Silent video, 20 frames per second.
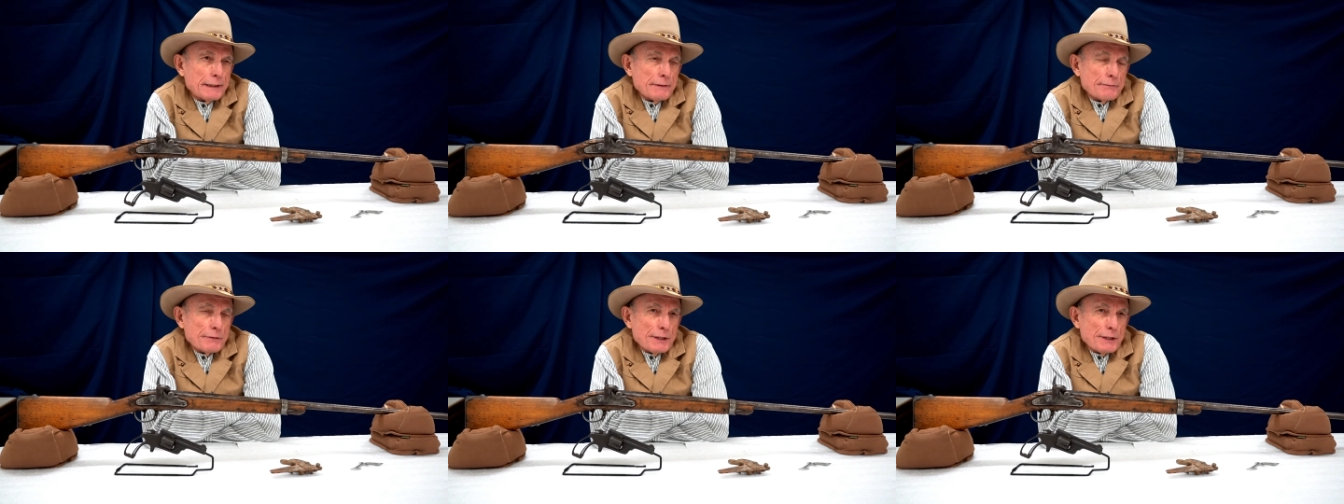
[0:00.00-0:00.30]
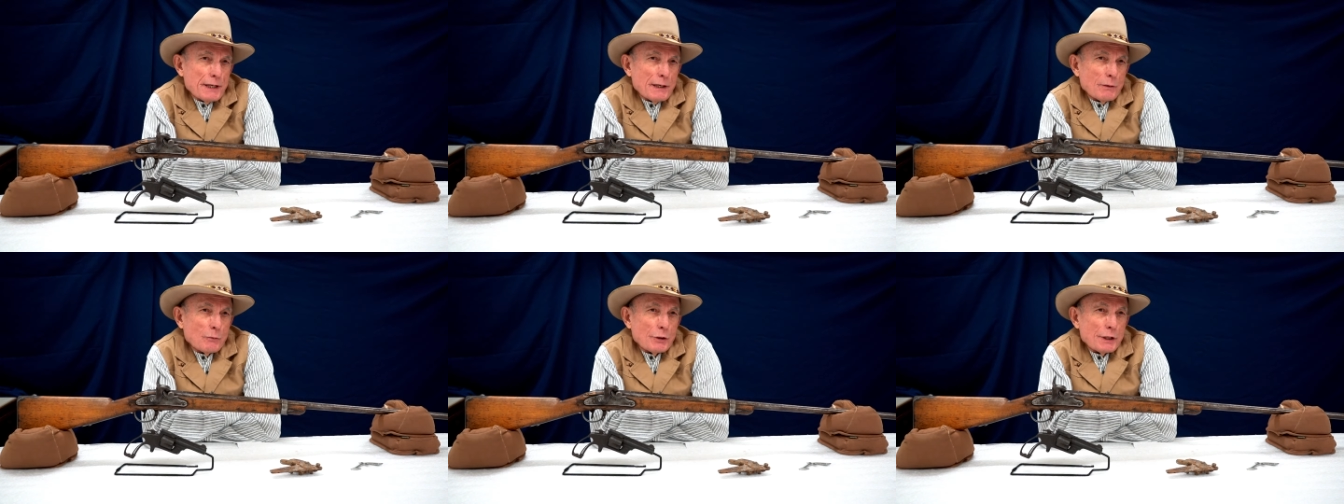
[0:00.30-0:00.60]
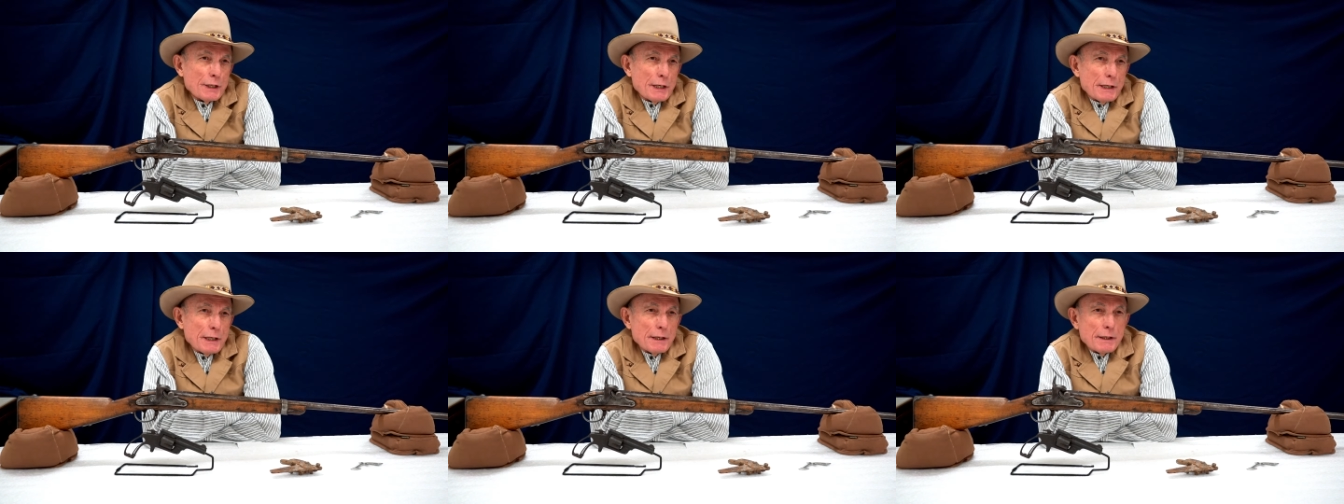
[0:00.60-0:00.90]
Given that
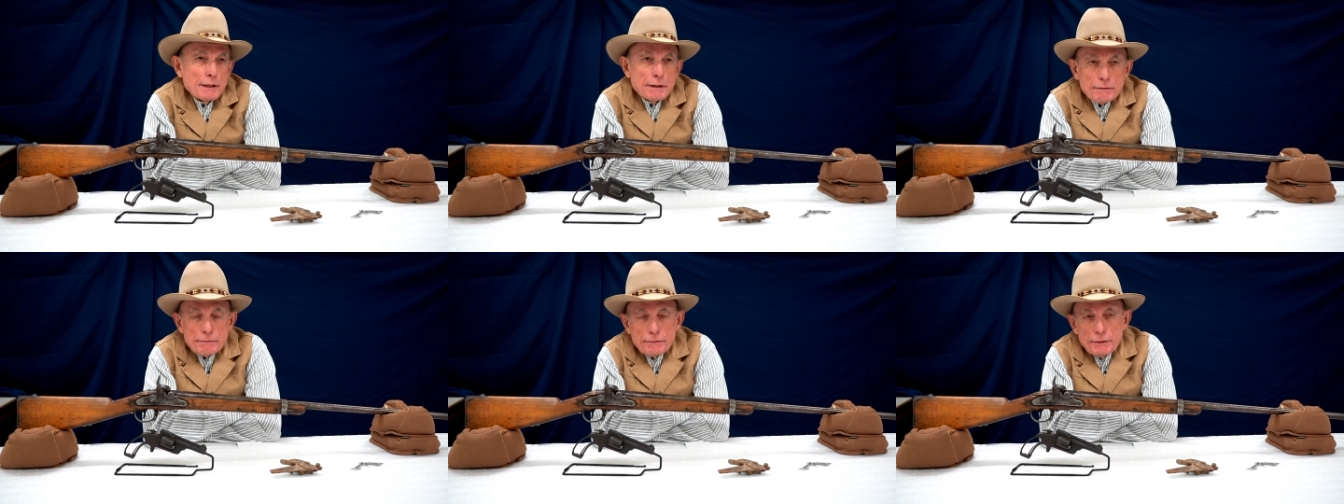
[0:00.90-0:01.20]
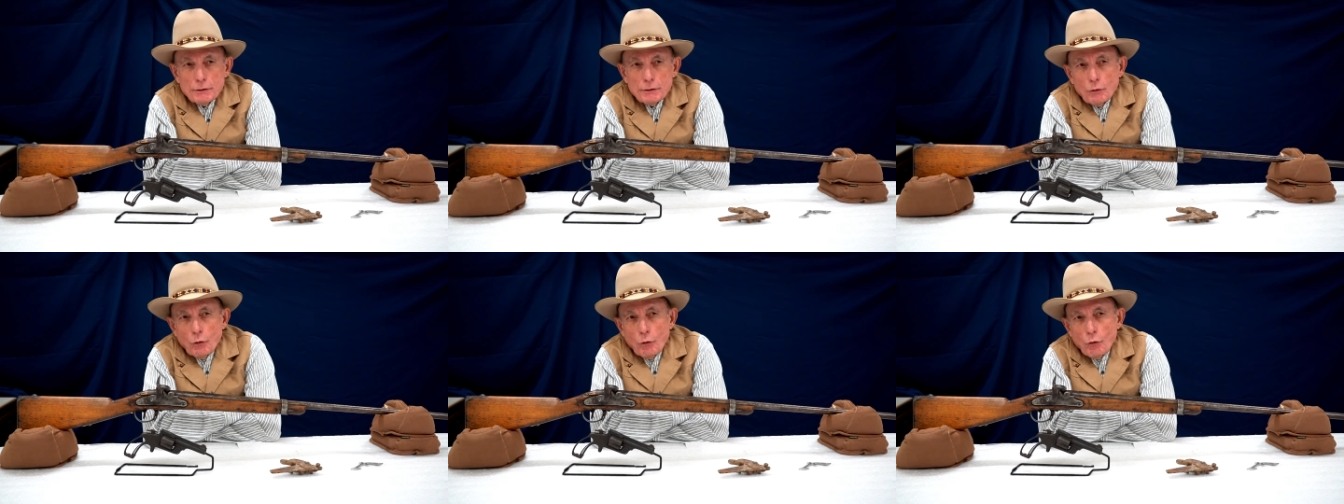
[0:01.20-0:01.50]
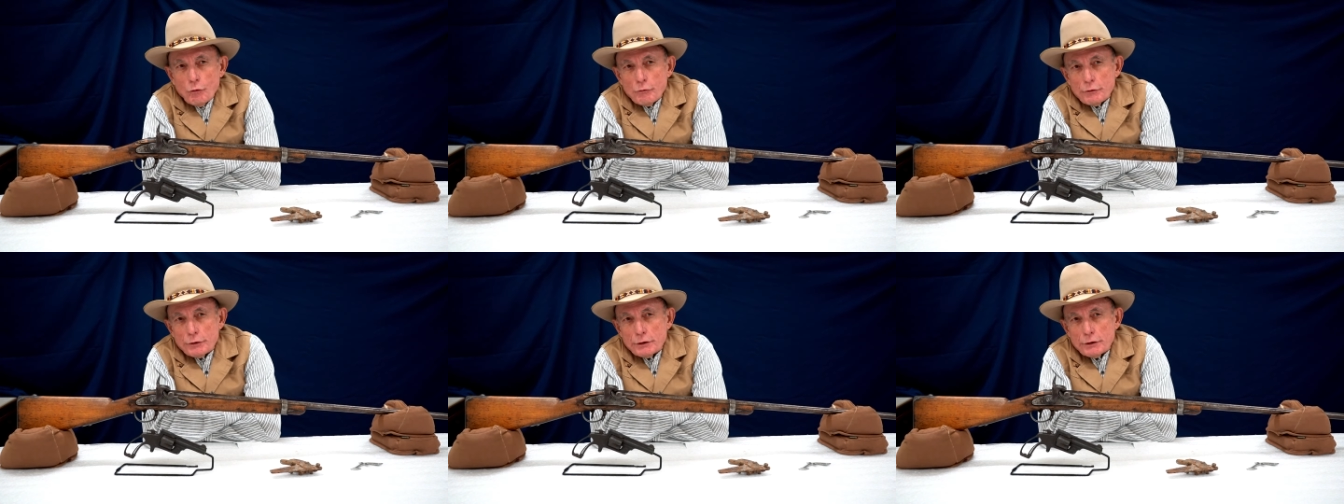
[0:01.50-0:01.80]
we have
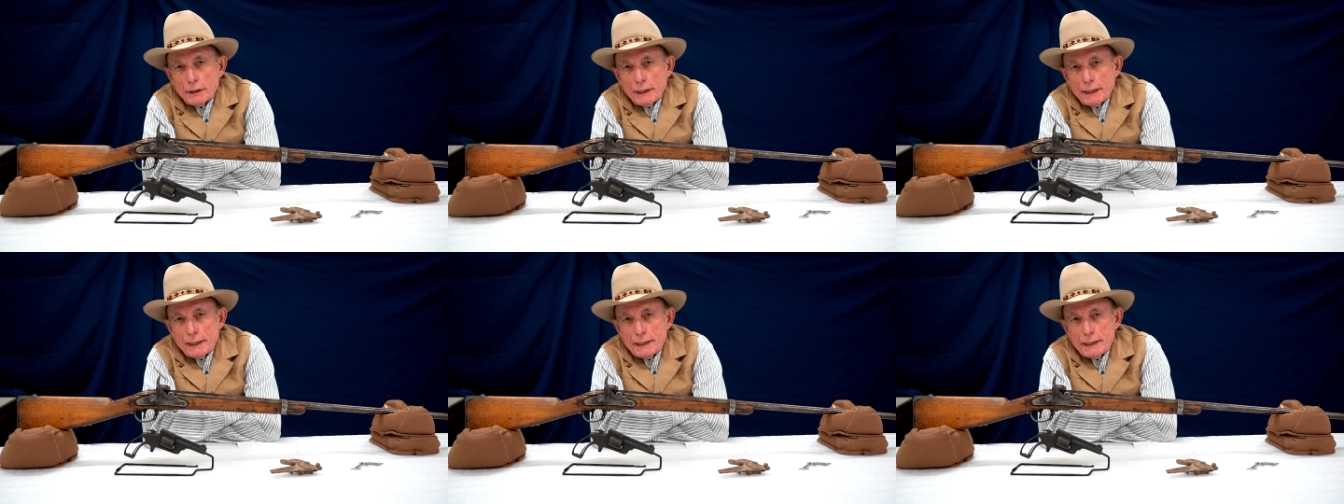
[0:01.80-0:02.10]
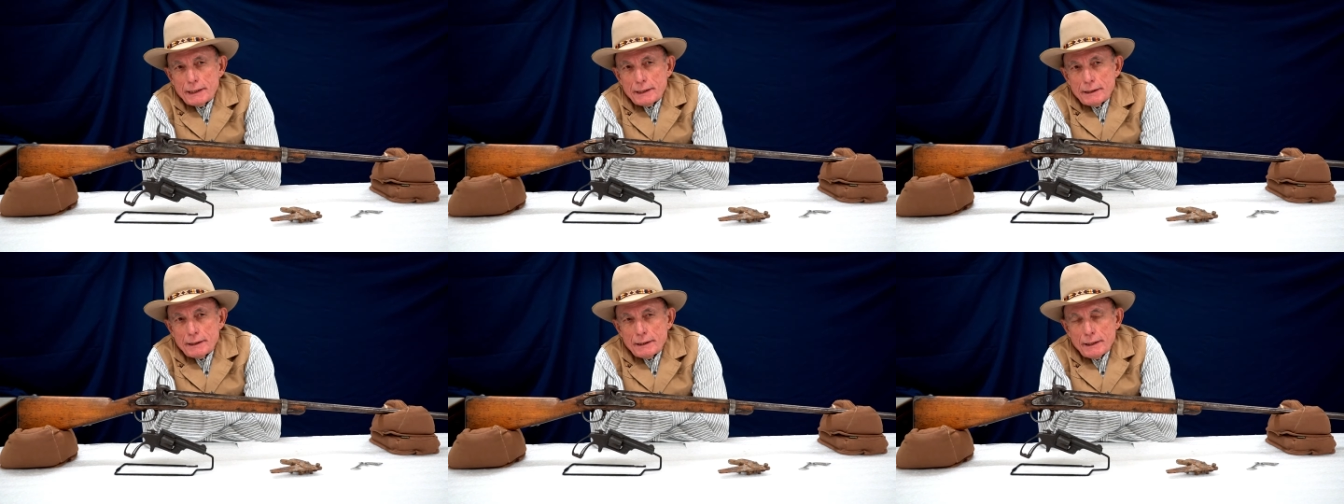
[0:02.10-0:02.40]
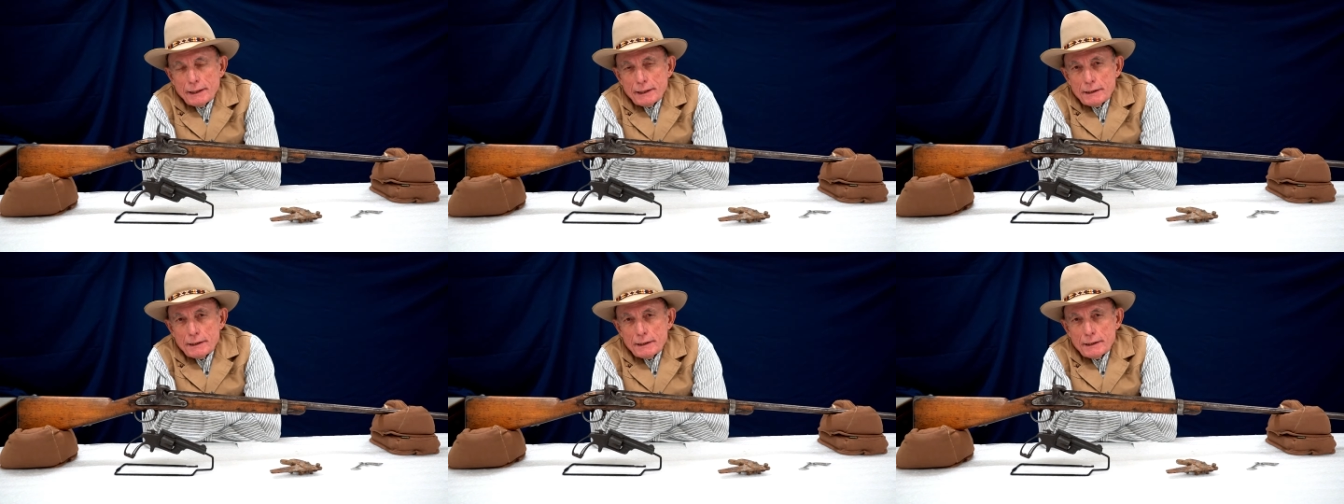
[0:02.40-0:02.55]
over 80,